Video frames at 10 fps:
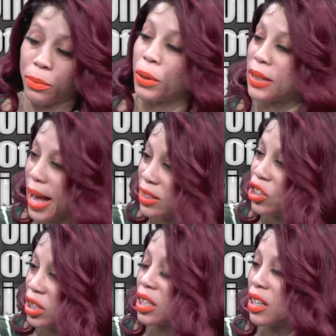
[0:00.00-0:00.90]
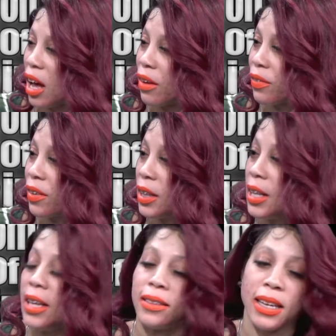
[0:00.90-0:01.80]
But that's just enough.
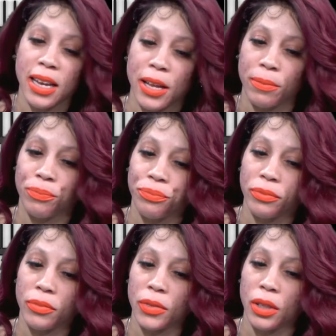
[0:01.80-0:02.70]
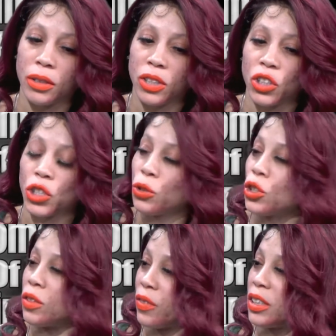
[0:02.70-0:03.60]
Then the
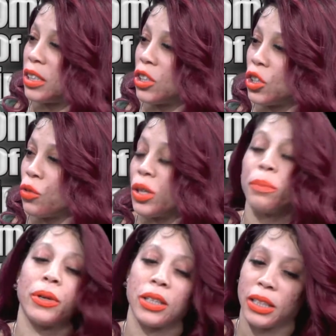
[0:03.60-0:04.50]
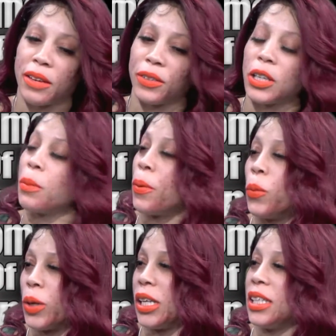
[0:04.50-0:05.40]
Children's Village, Greenberg 11
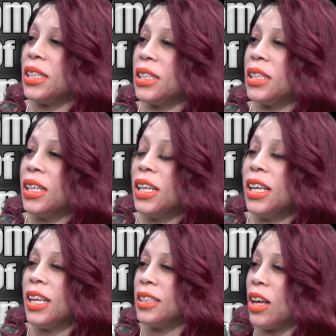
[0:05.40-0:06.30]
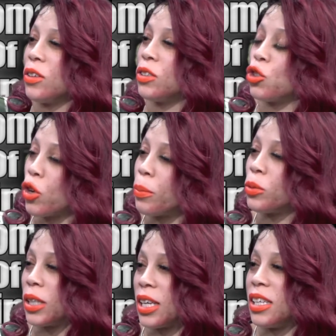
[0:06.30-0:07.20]
component, those
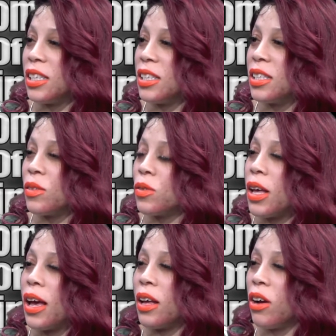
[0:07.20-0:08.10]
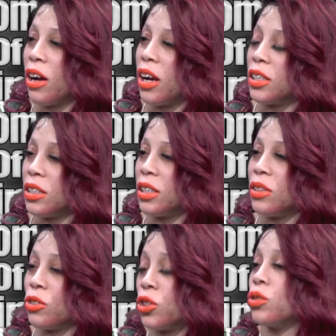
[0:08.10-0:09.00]
troubled kids that are, you
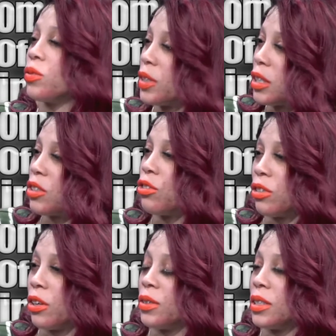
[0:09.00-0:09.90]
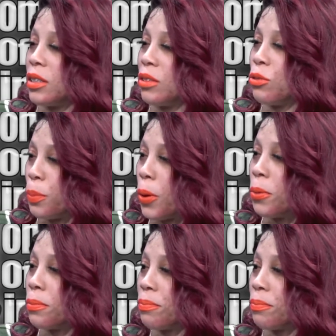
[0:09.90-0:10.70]
know, Children's Village, you know, is a group home.